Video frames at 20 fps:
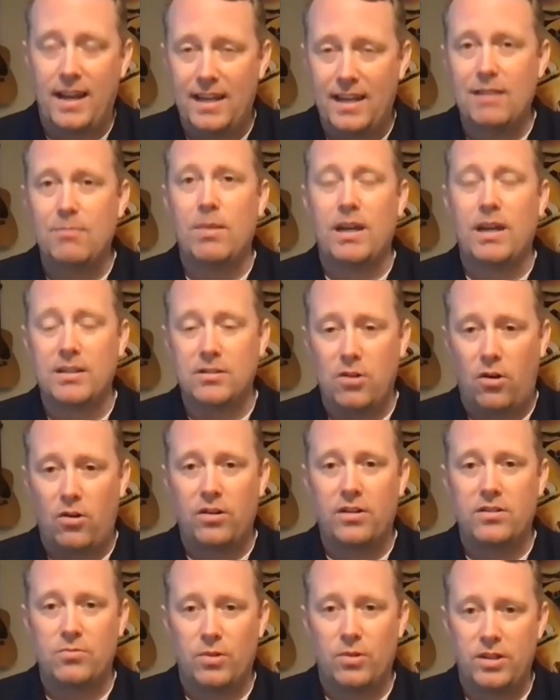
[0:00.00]
hit me as
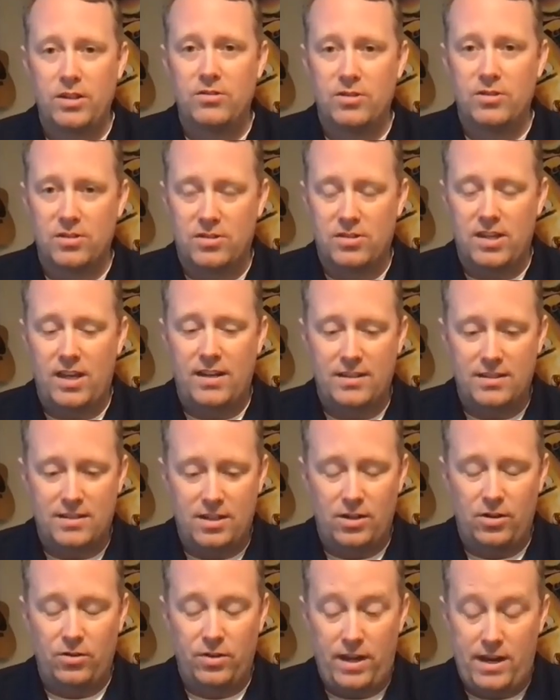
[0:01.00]
hard as what you just said
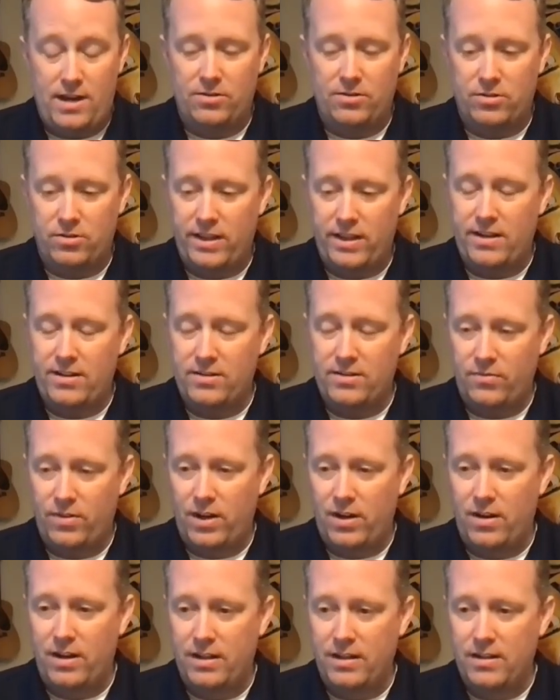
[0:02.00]
until now. So that is
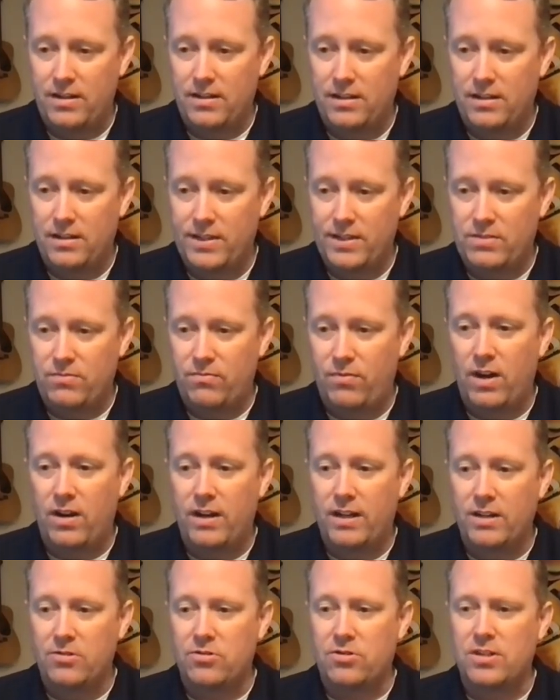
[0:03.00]
very, that's
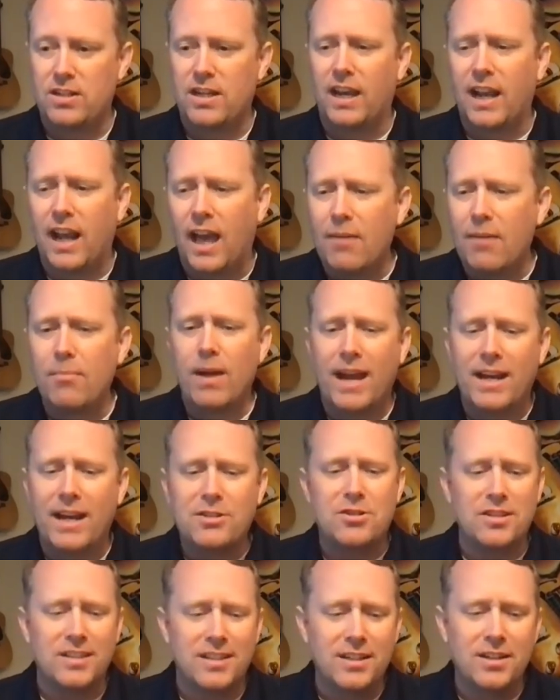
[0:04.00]
very interesting. And I'm
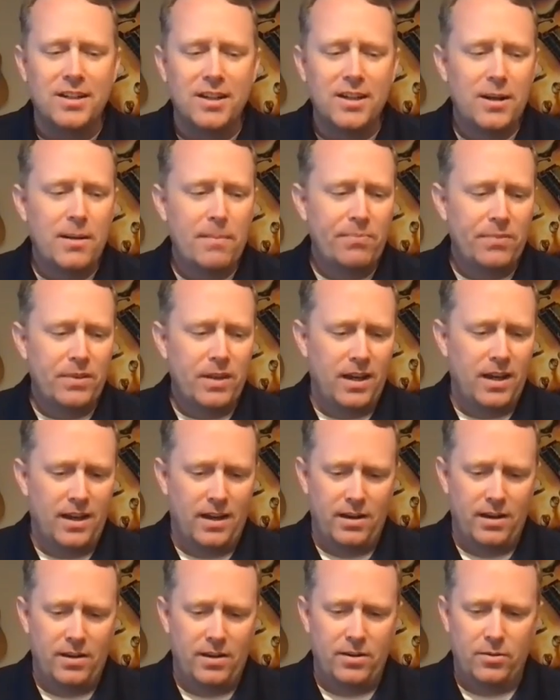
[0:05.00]
actually
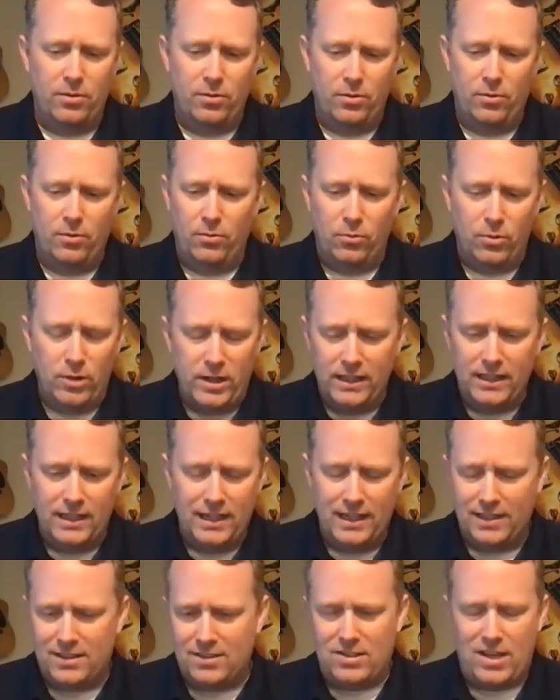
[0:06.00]

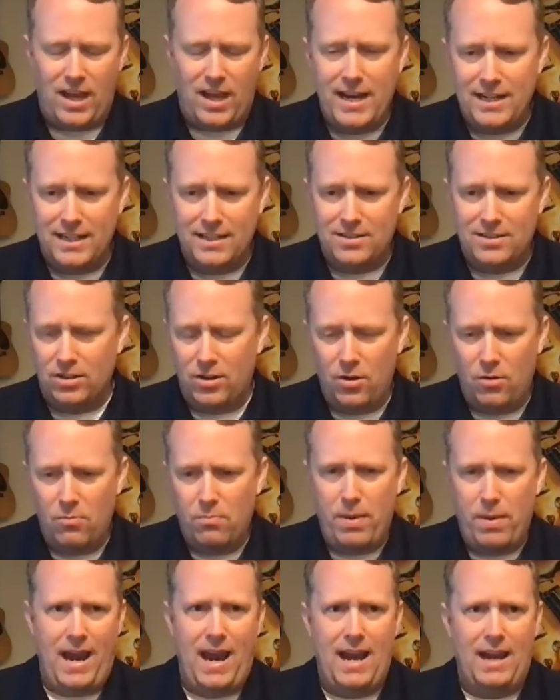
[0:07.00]
really excited to go
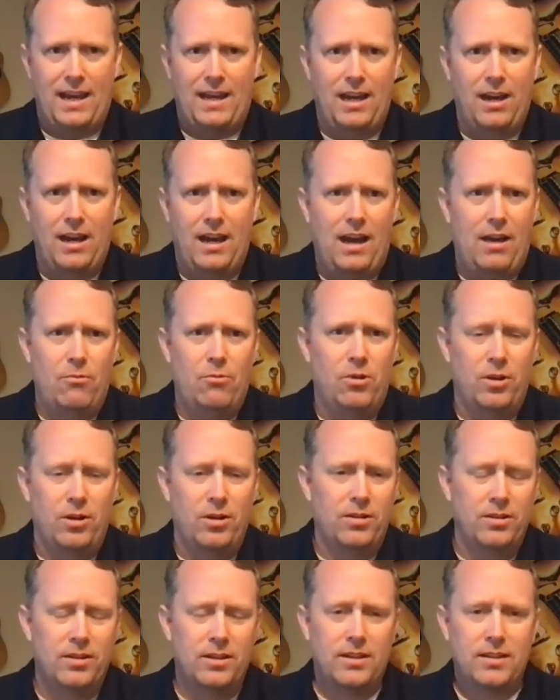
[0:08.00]
back. I
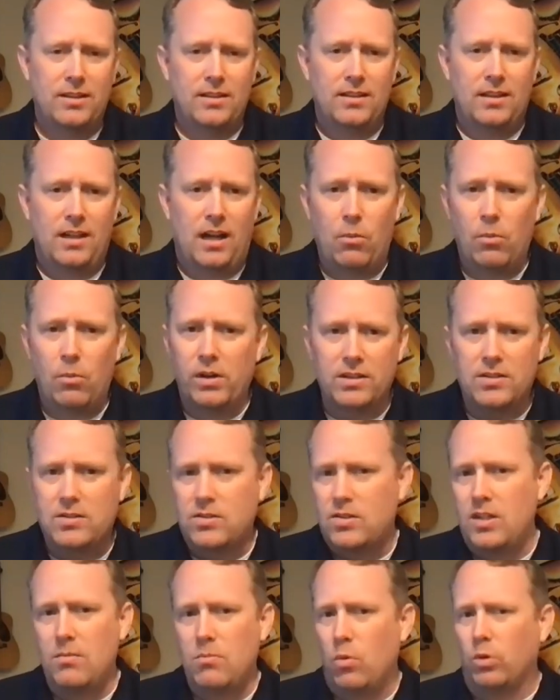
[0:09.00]
wanna
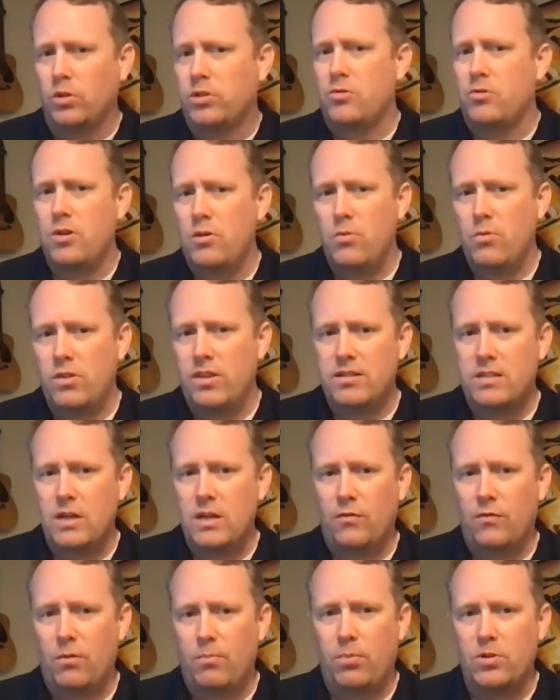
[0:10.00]
see Moore Street with a
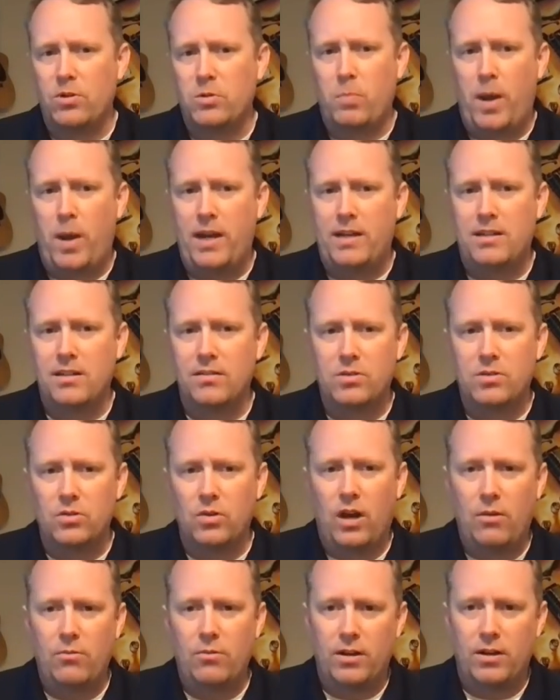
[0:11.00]
different perspective. So
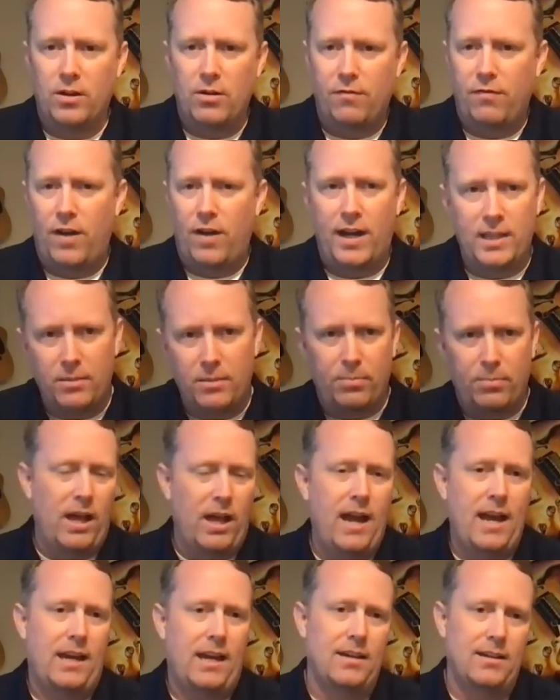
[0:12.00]
I wanna go find the
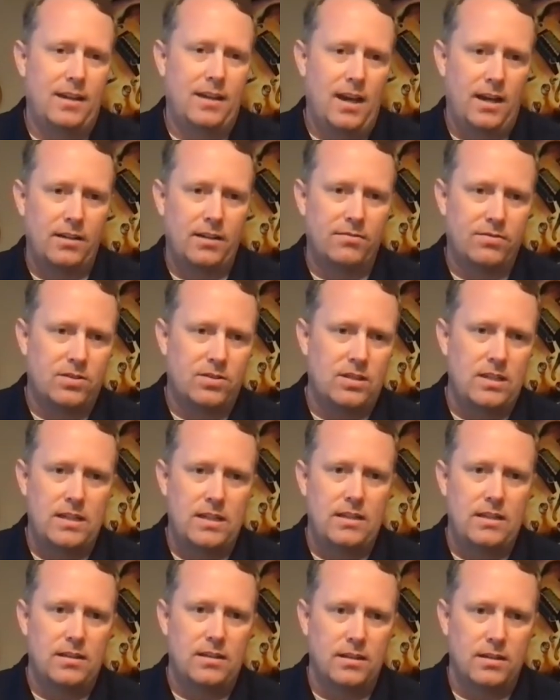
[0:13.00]
plaque and kind of
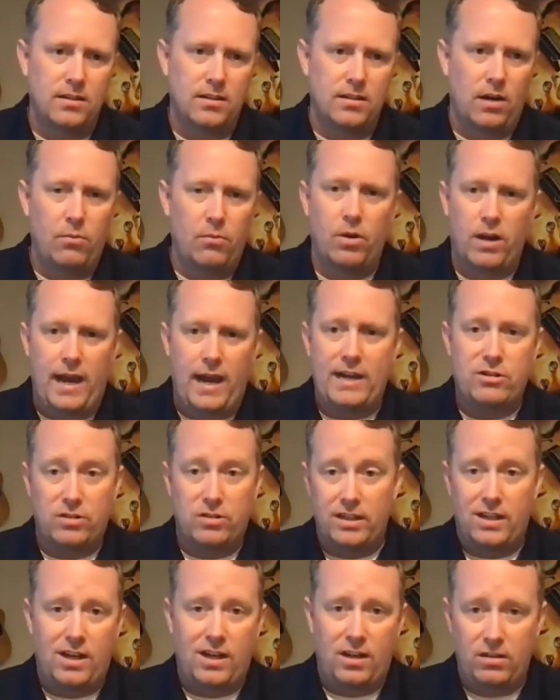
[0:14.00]
see I wanna
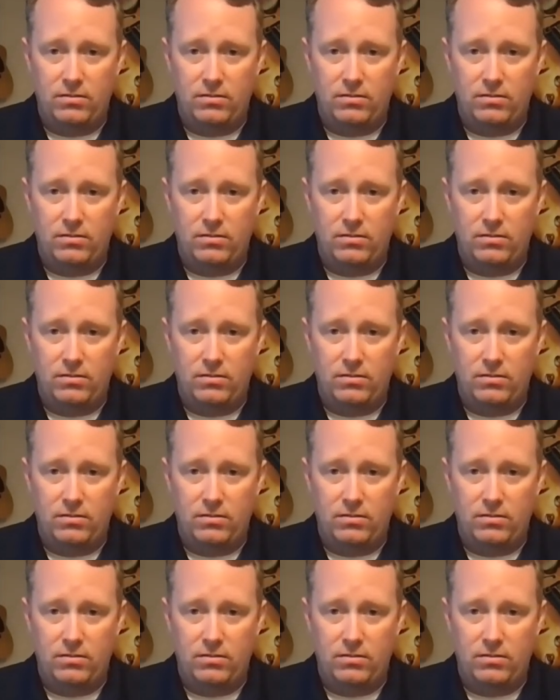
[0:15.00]
actually